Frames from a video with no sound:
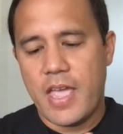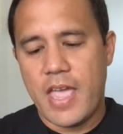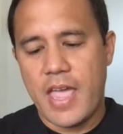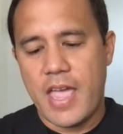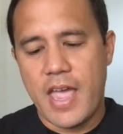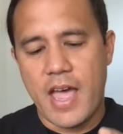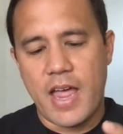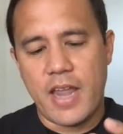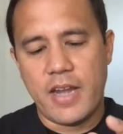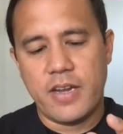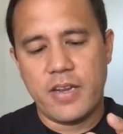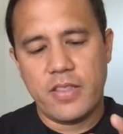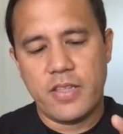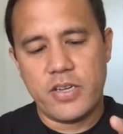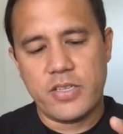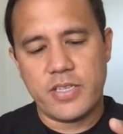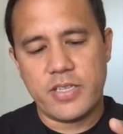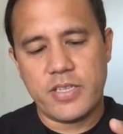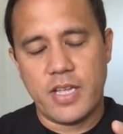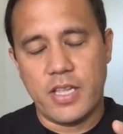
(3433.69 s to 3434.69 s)
And
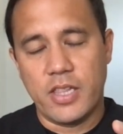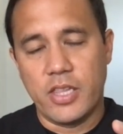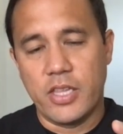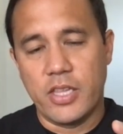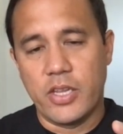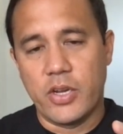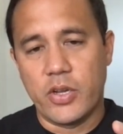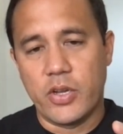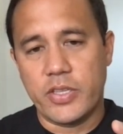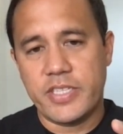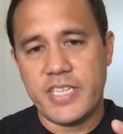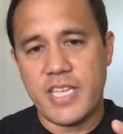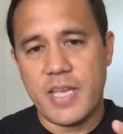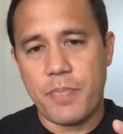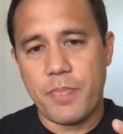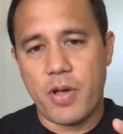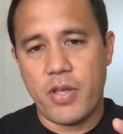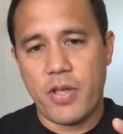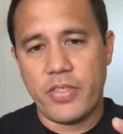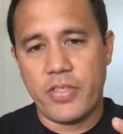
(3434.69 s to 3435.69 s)
there's a little
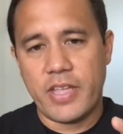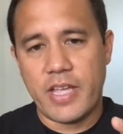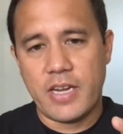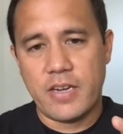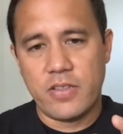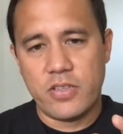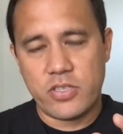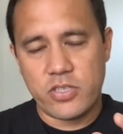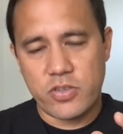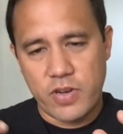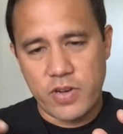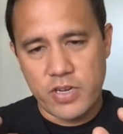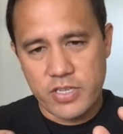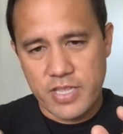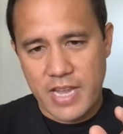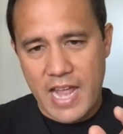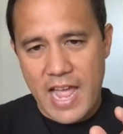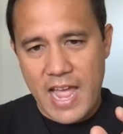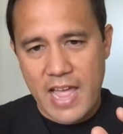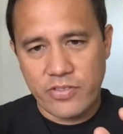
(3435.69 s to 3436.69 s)
tip on the end of the syringe that
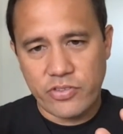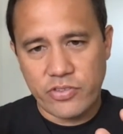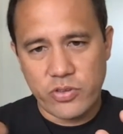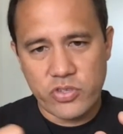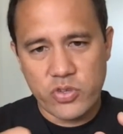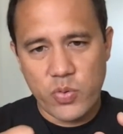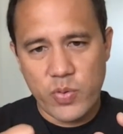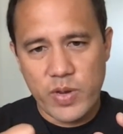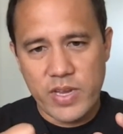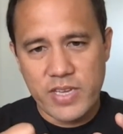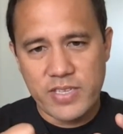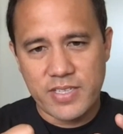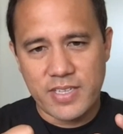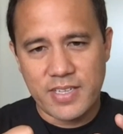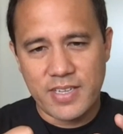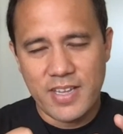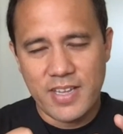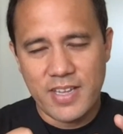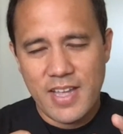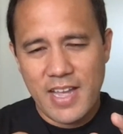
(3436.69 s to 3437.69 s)
as you squeeze it,
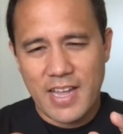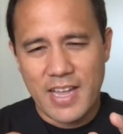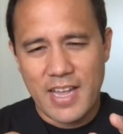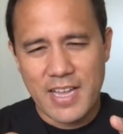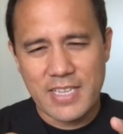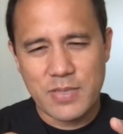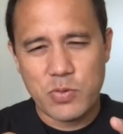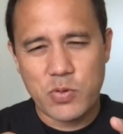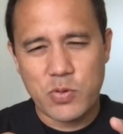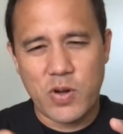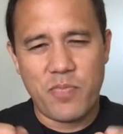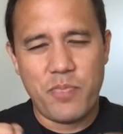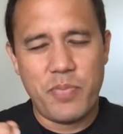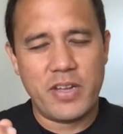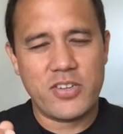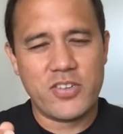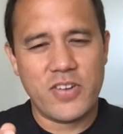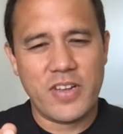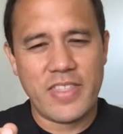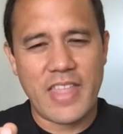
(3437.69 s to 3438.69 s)
I guess I'm sort of
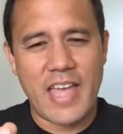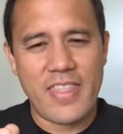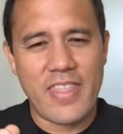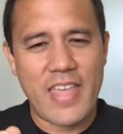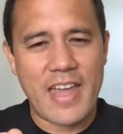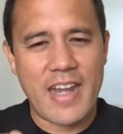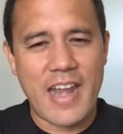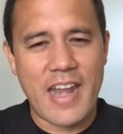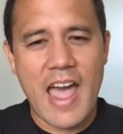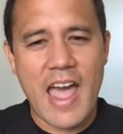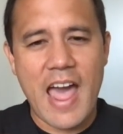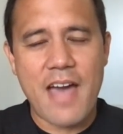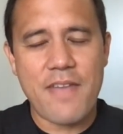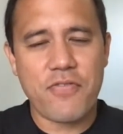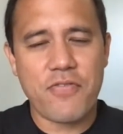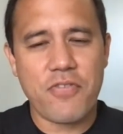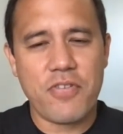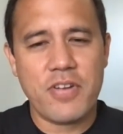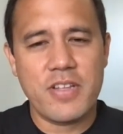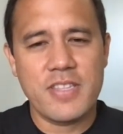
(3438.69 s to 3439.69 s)
picturing that
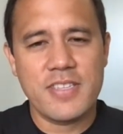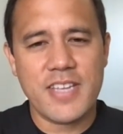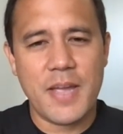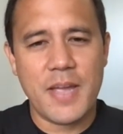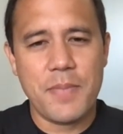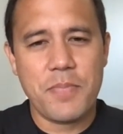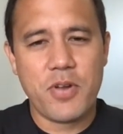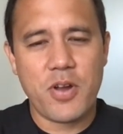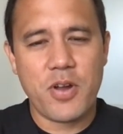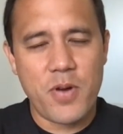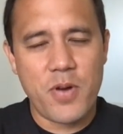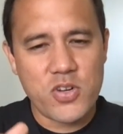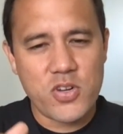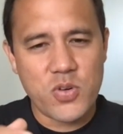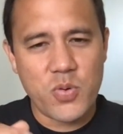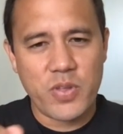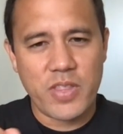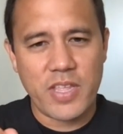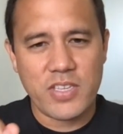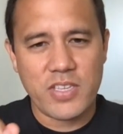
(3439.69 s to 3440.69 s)
Afrin type commercial
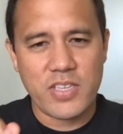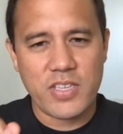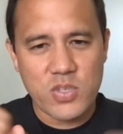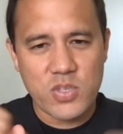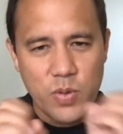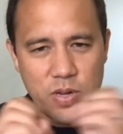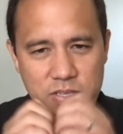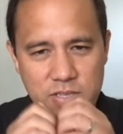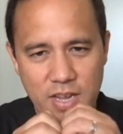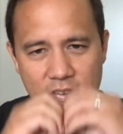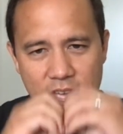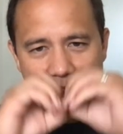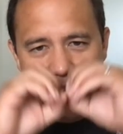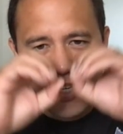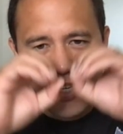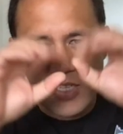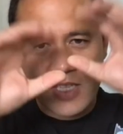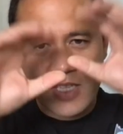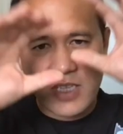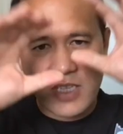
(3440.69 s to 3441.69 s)
where they squeeze it and
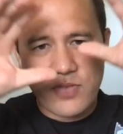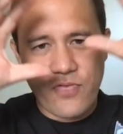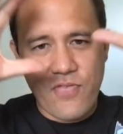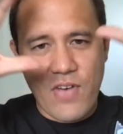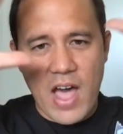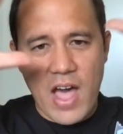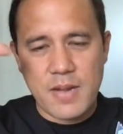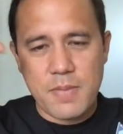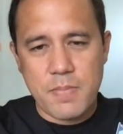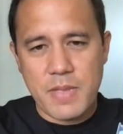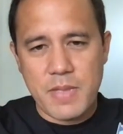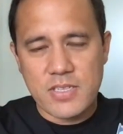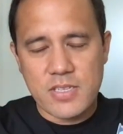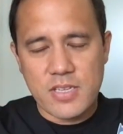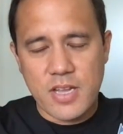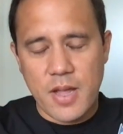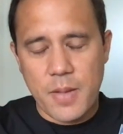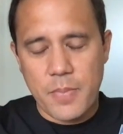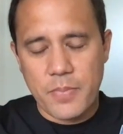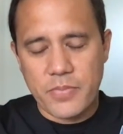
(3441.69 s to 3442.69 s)
just this fine
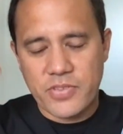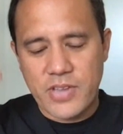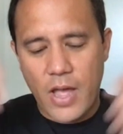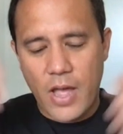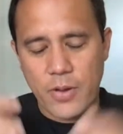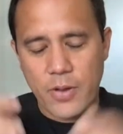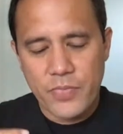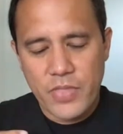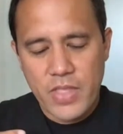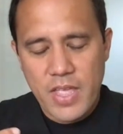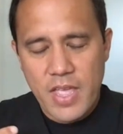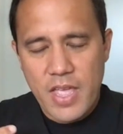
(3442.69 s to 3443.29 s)
mist comes out.